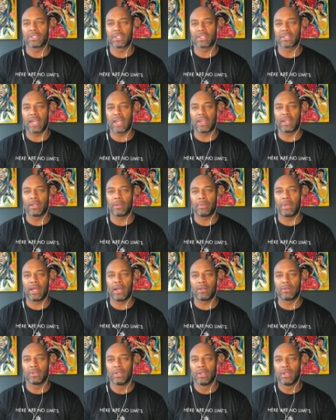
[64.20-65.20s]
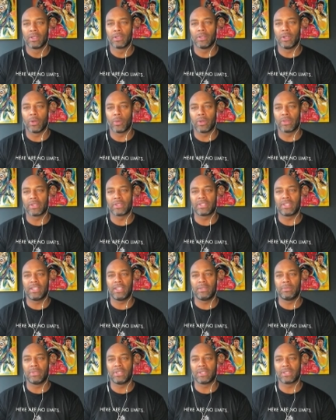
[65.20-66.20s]
excited about, you know, where the
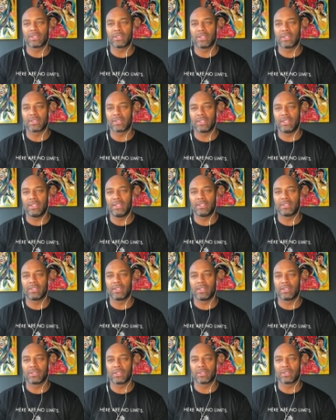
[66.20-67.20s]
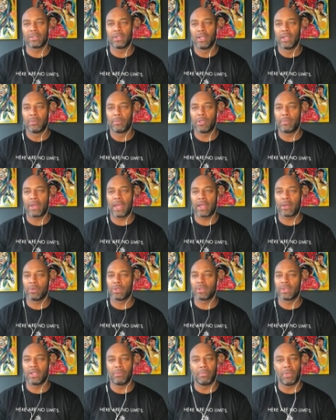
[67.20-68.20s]
team is this season and just be back with
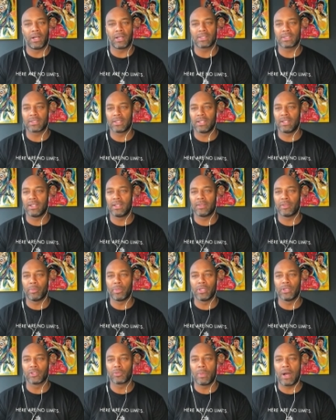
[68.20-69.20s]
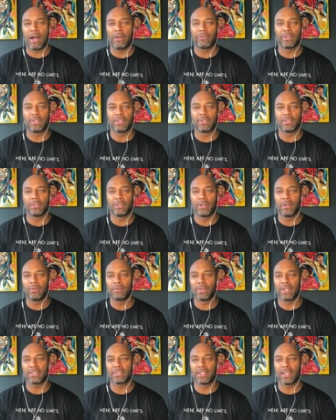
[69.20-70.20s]
amongst uh, the Bills Mafia, you know.
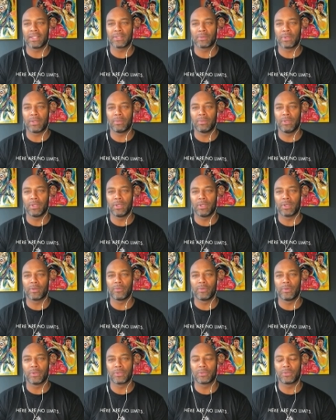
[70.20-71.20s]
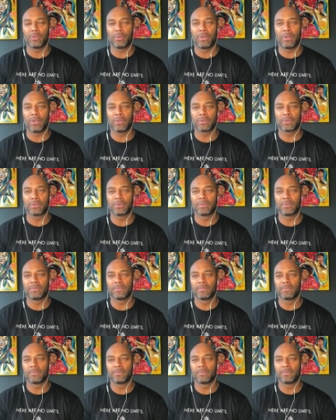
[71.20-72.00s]
That's, that's what I'm look, looking forward to the most.